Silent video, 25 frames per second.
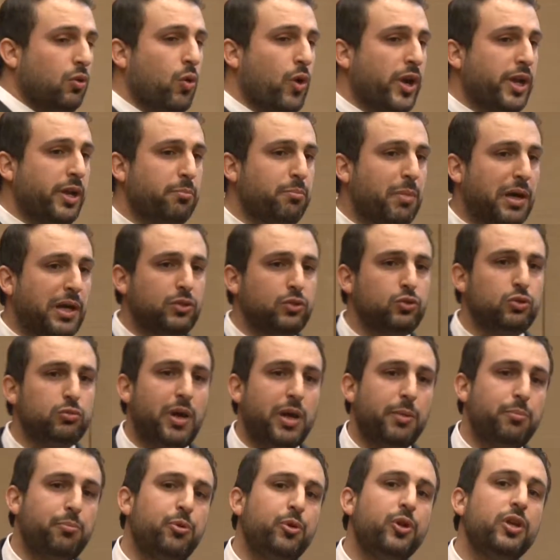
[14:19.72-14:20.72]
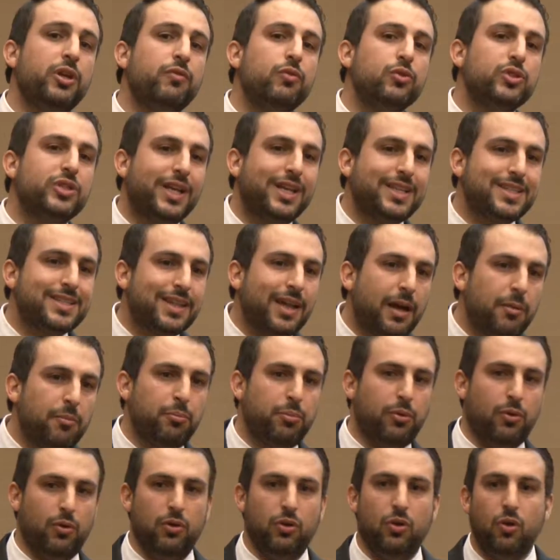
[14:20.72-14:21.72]
Going back to my previous
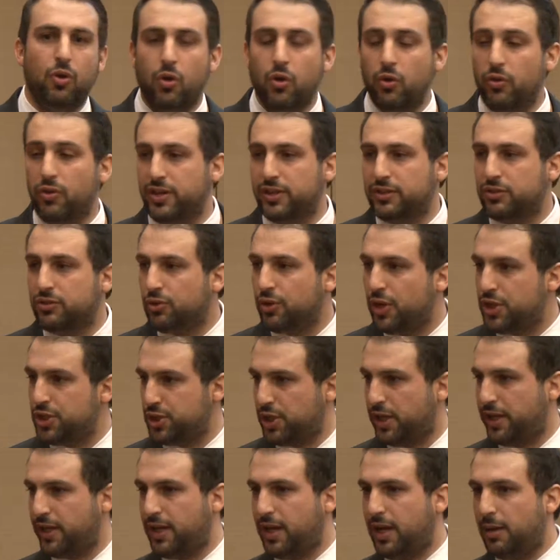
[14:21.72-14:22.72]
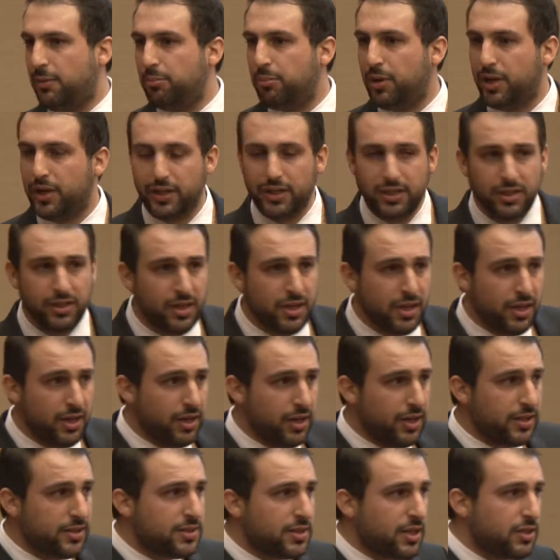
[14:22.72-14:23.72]
example on the treasury company,
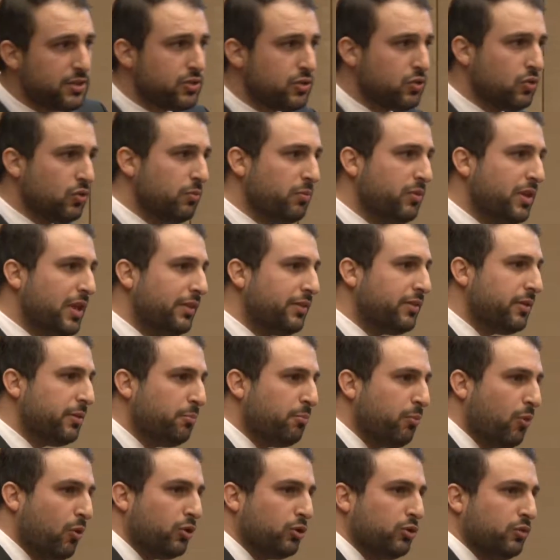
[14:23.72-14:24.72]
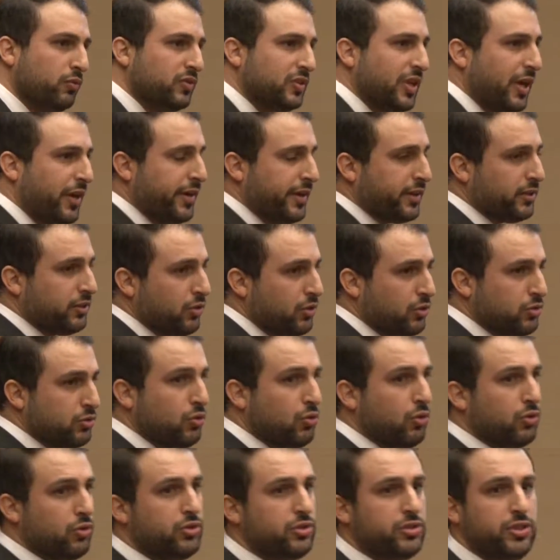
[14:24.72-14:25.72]
let's assume that the board of
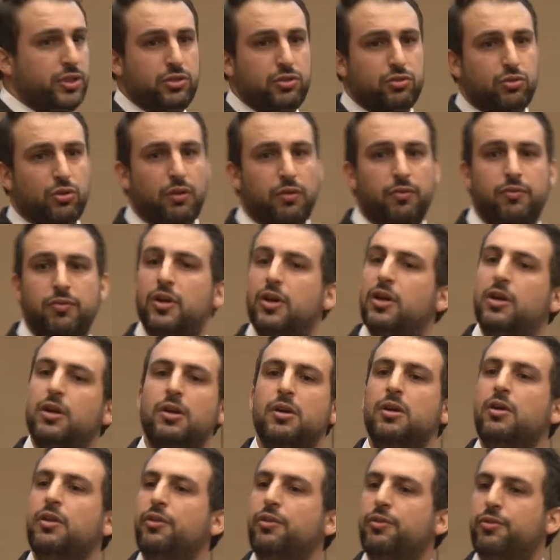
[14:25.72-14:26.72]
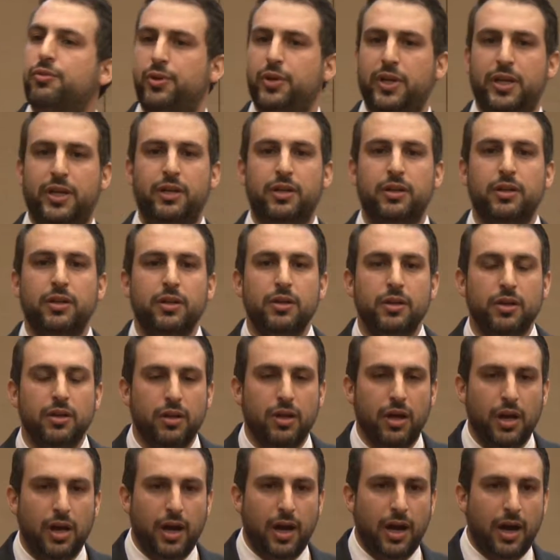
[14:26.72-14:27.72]
directors consists of three
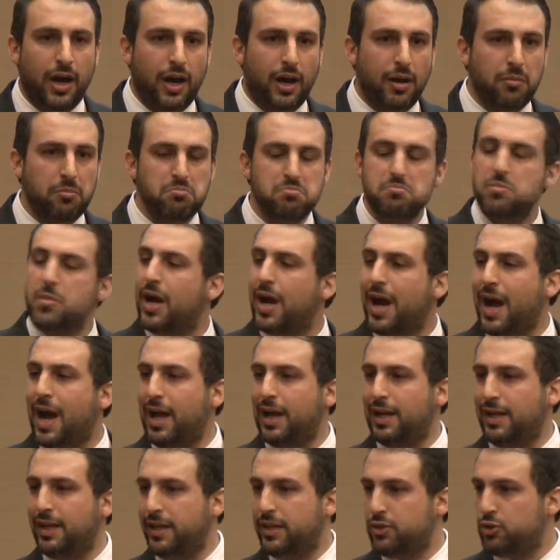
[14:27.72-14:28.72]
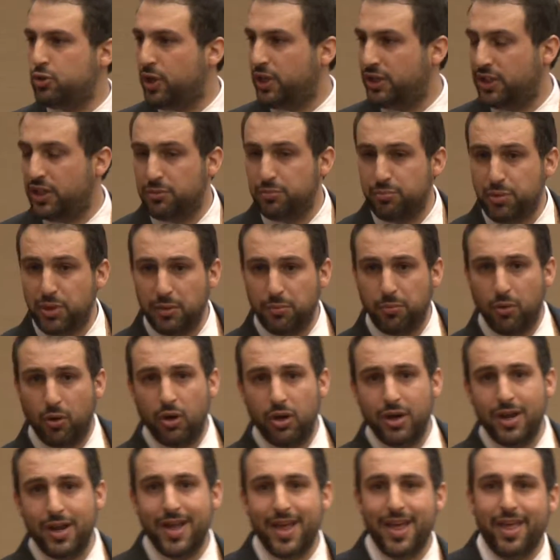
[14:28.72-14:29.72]
highly educated
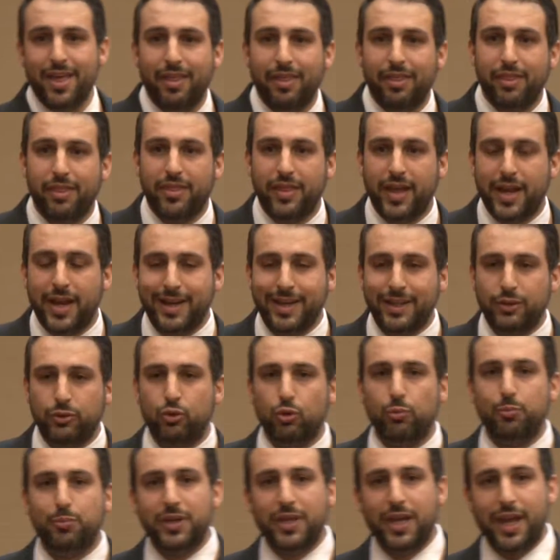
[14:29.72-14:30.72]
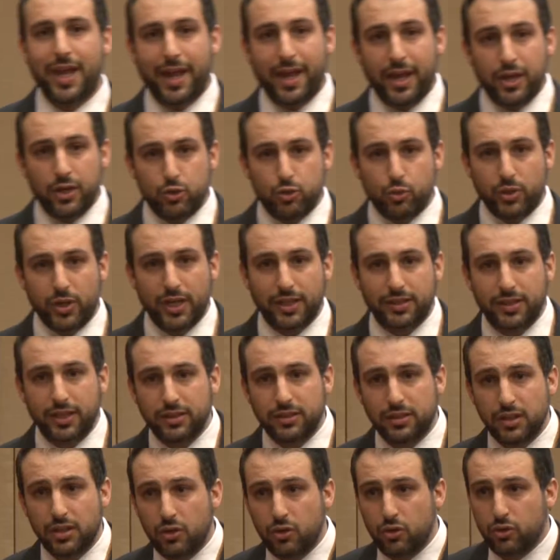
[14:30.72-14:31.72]
people. They need to be
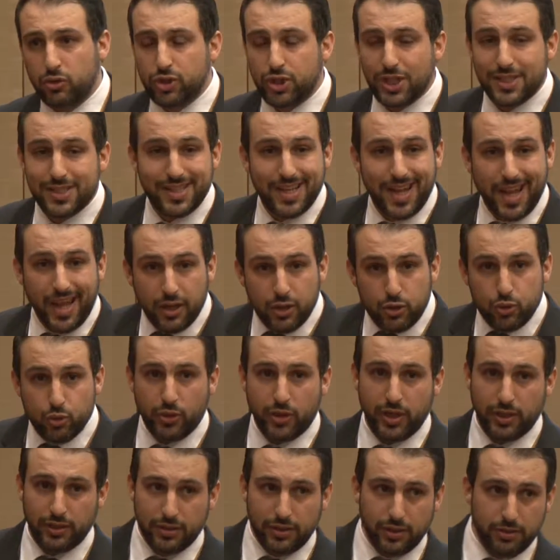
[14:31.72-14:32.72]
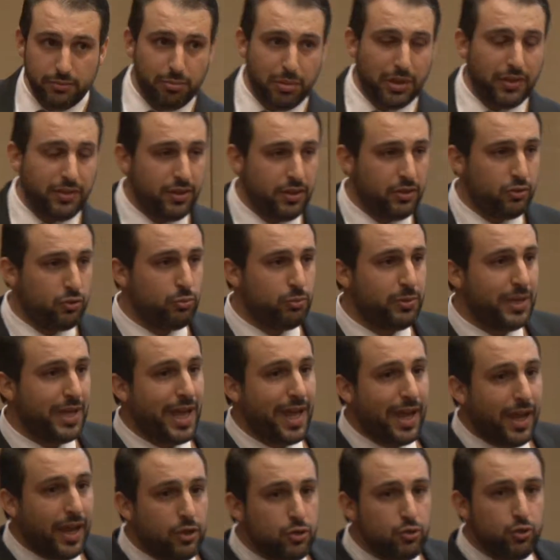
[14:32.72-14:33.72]
educated, not just educated, but they need to
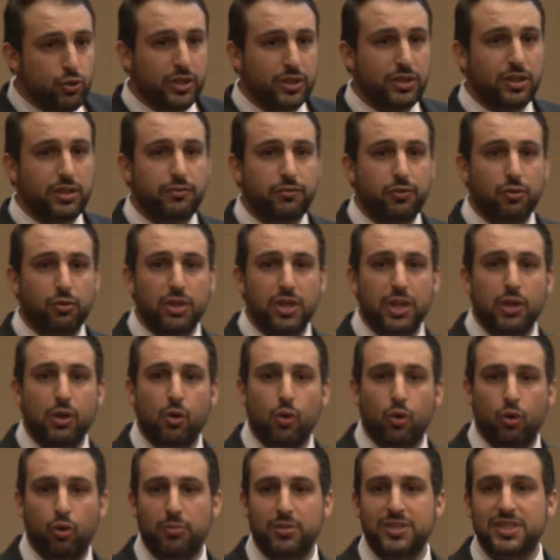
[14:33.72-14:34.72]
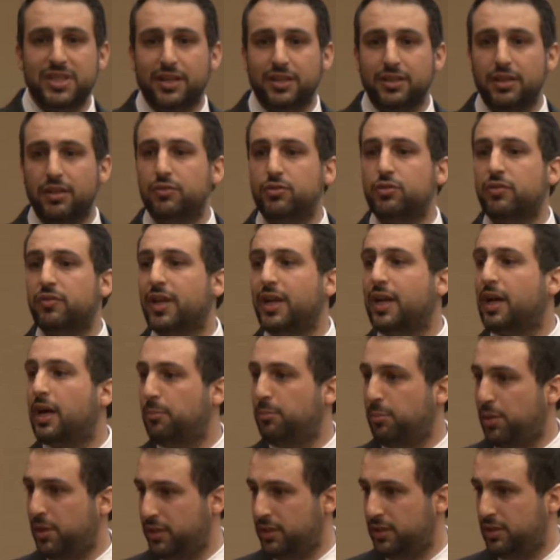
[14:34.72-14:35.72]
be educated for the economic activities of the
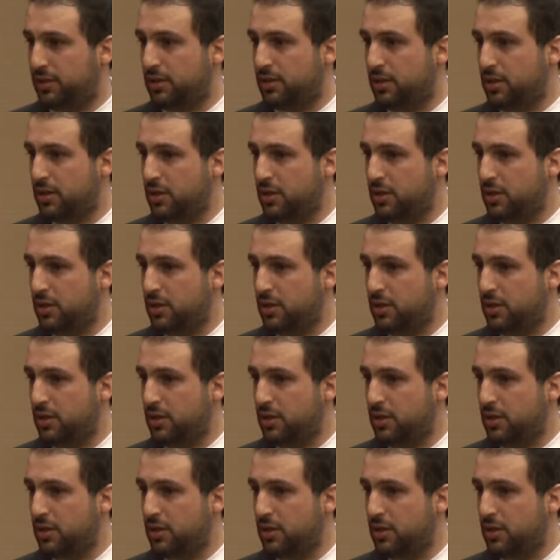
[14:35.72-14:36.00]
company.